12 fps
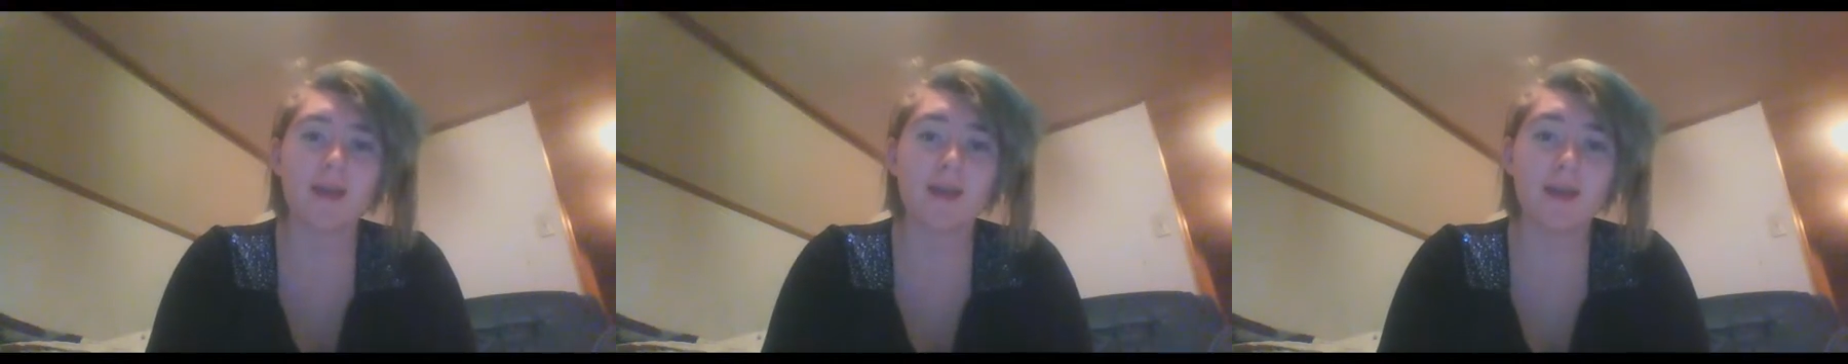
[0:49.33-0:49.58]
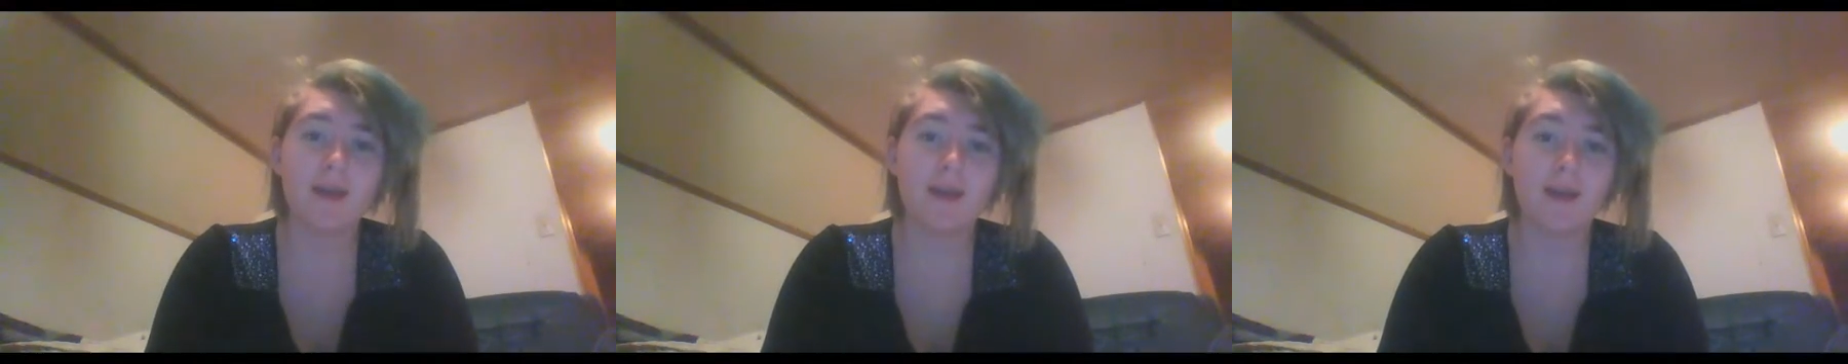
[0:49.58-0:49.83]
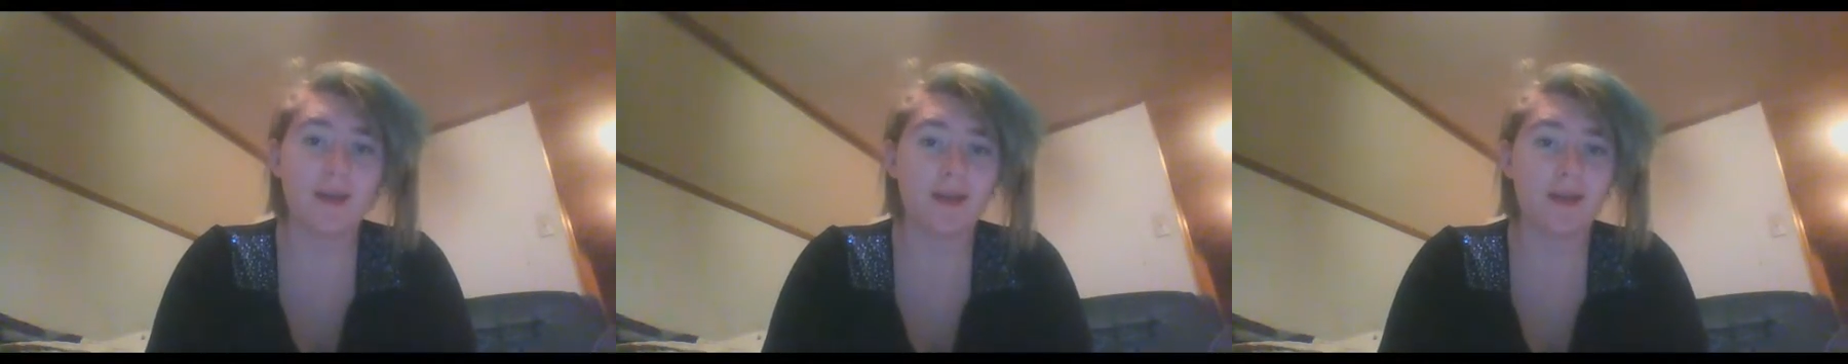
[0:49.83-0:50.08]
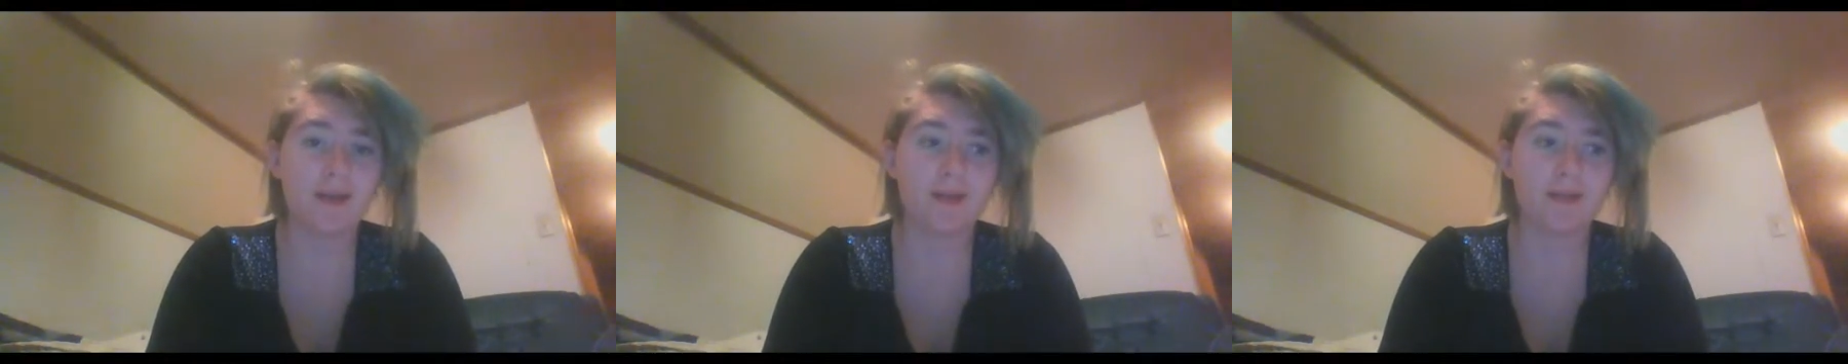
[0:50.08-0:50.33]

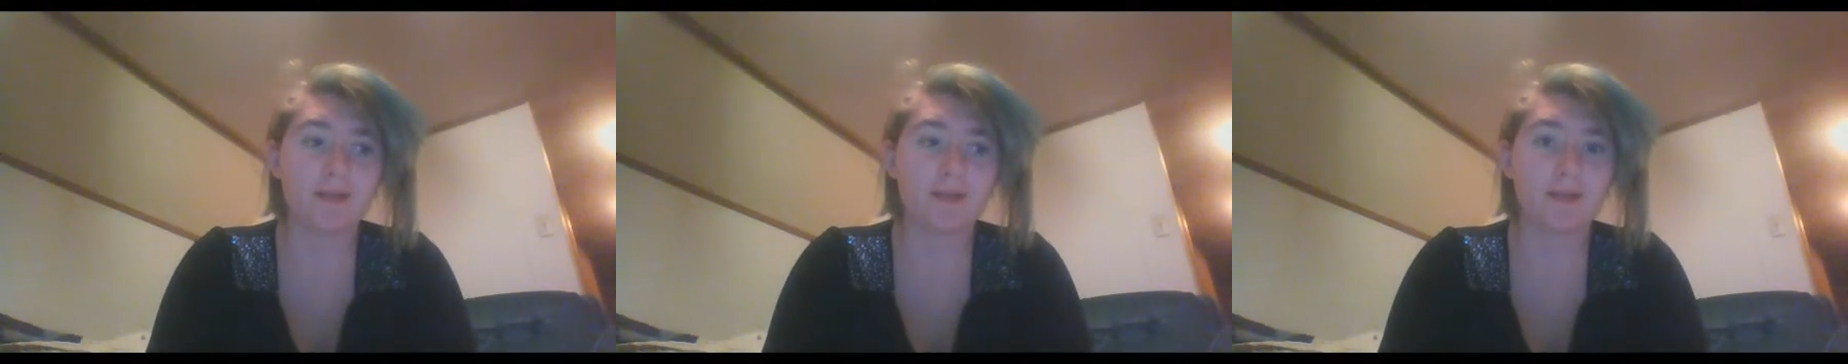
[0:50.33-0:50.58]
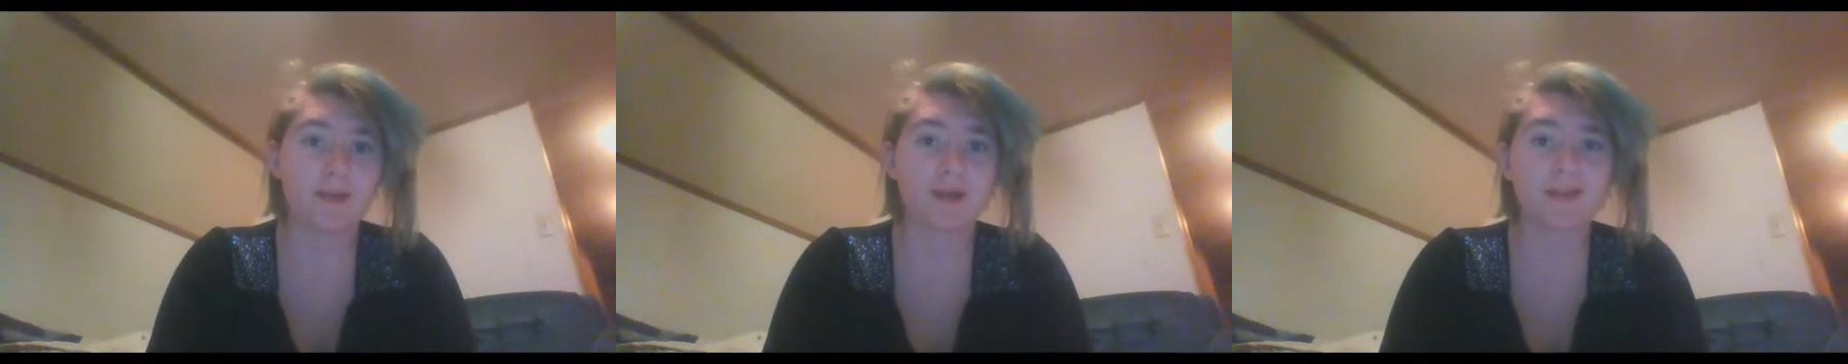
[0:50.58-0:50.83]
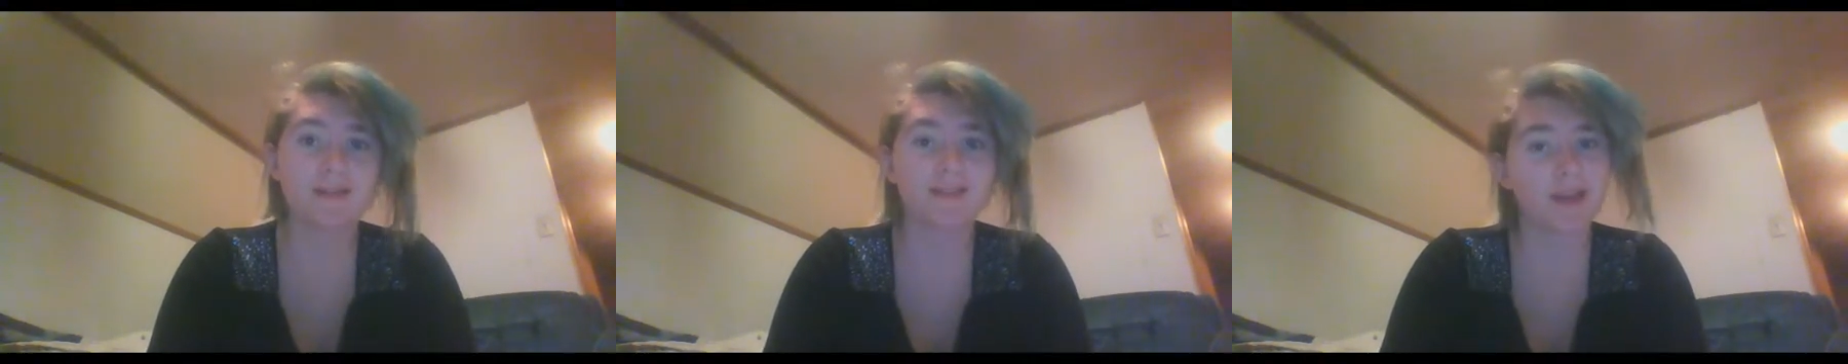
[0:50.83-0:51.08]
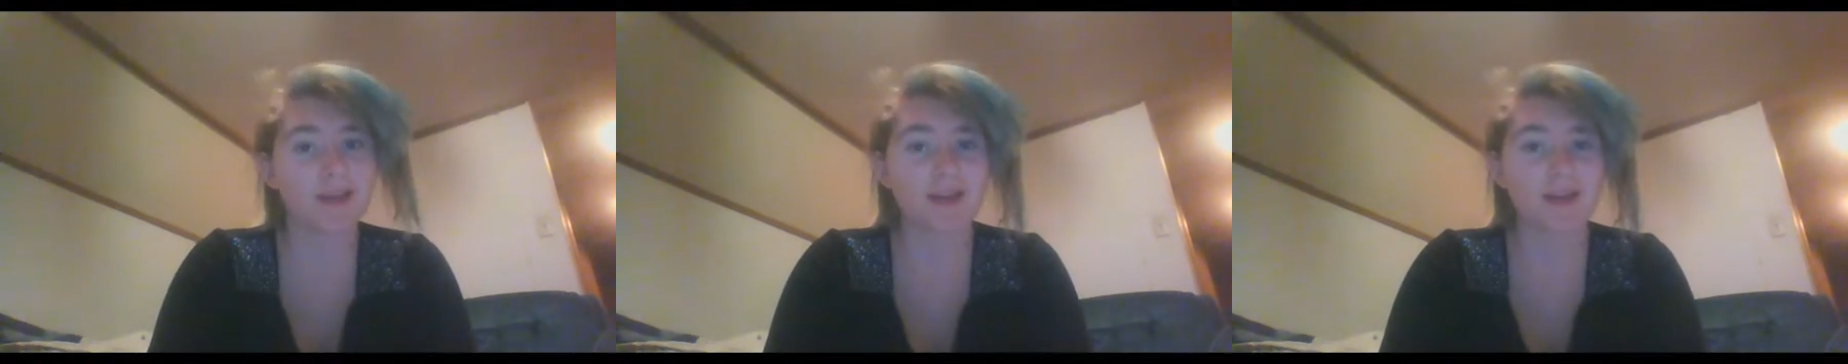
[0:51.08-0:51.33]
And to be honest, I
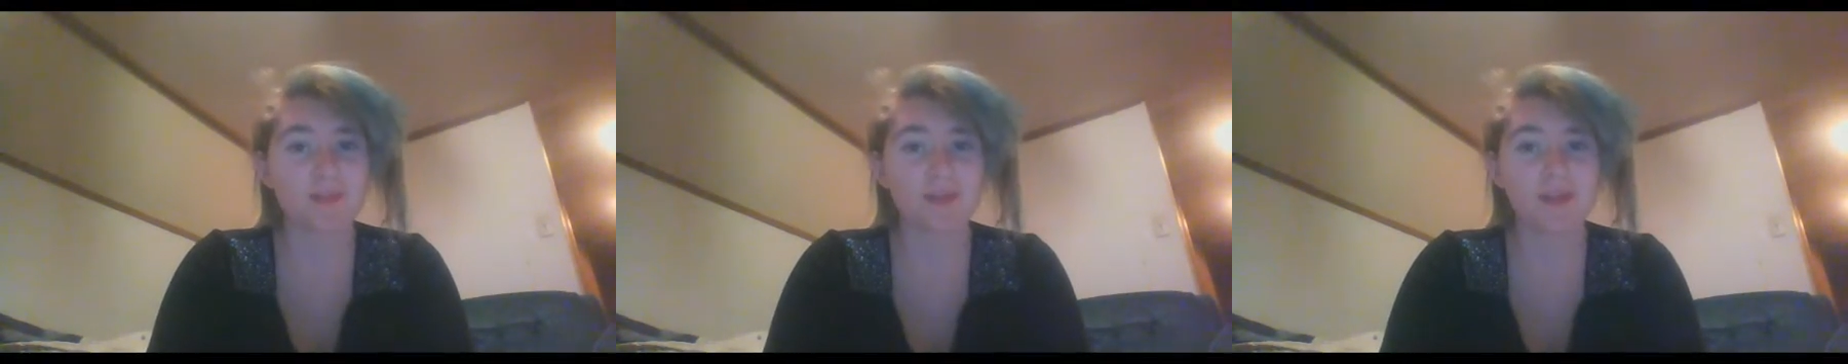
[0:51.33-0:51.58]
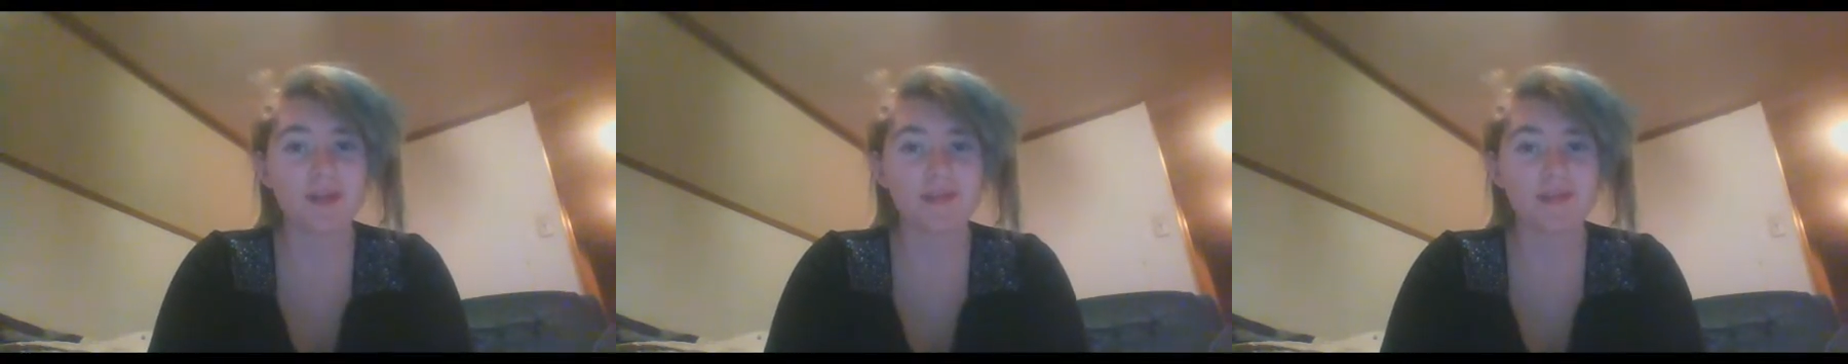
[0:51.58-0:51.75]
kind of believe it.